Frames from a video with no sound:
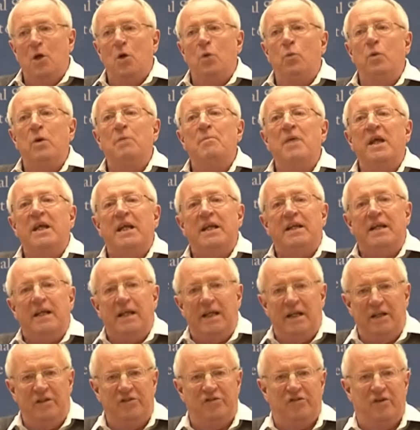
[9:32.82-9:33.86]
we make it
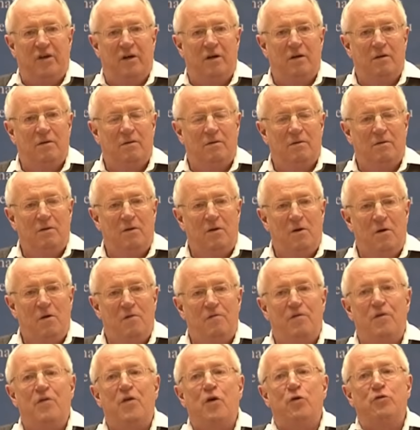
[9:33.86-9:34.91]
easier
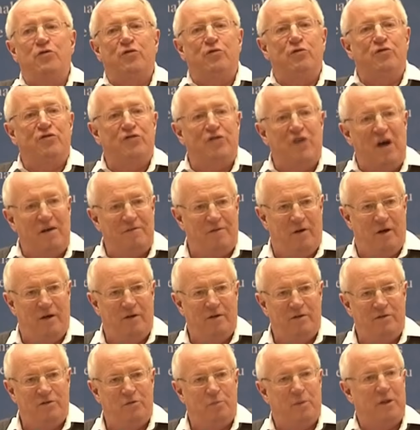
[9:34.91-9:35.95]
for those who suffer
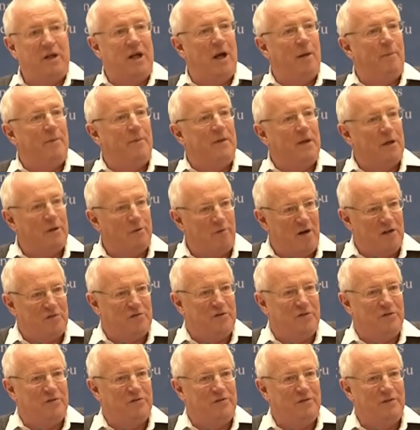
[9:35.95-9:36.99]
to become the
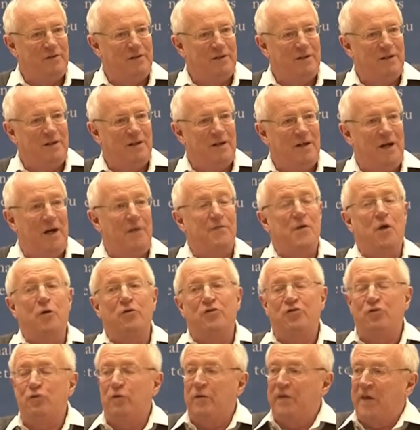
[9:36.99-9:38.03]
aggressors and
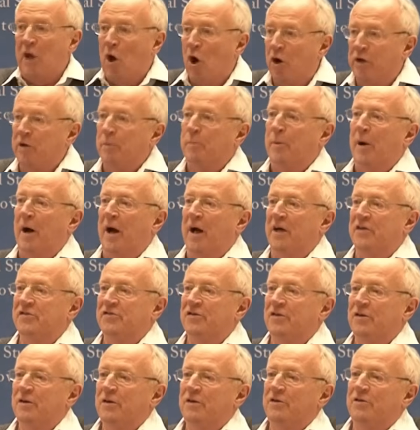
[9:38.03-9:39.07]
those who are the
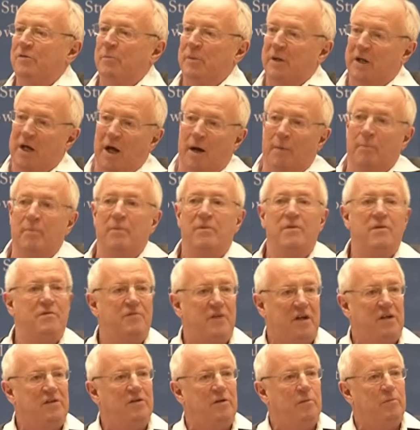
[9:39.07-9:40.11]
occupiers to become the
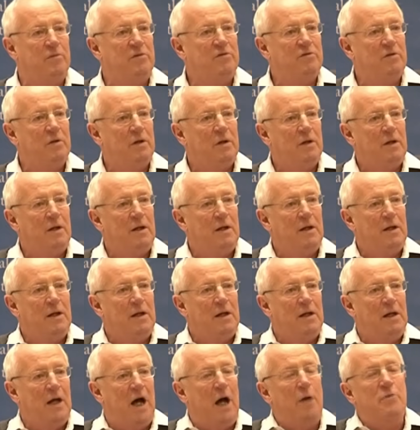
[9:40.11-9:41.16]
victims.
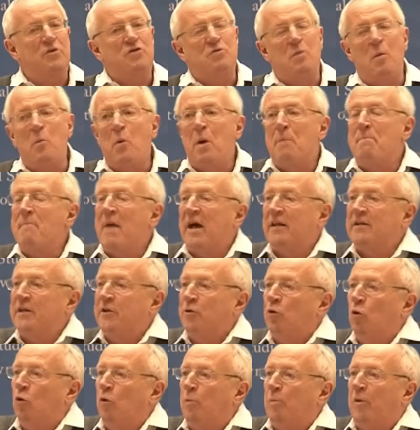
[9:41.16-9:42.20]
I always remember when
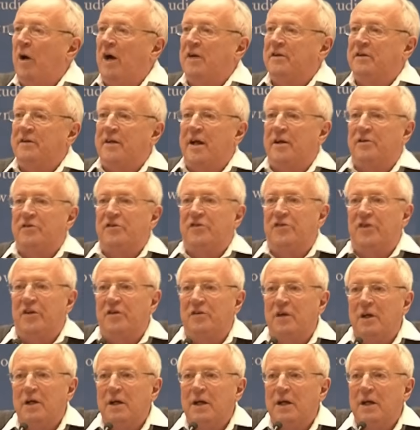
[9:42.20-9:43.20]
Madeleine Albright announced that